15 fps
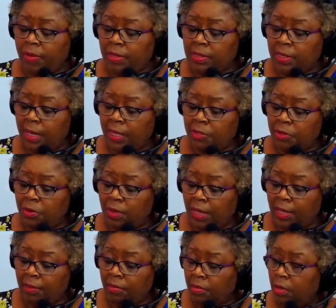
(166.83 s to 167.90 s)
scheduled
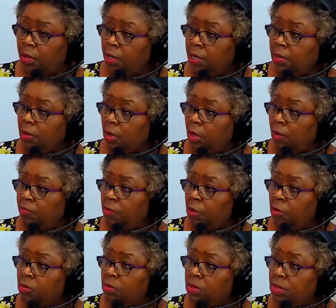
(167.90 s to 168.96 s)
a third of
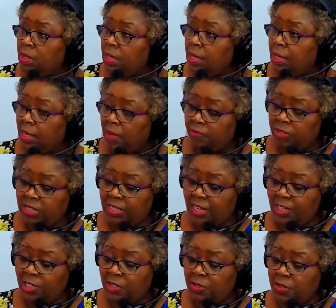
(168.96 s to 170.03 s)
those
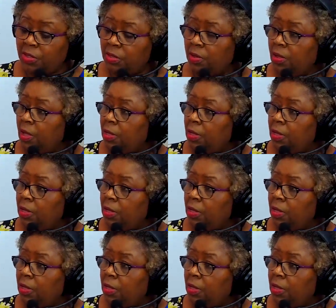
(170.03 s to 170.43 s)
conversations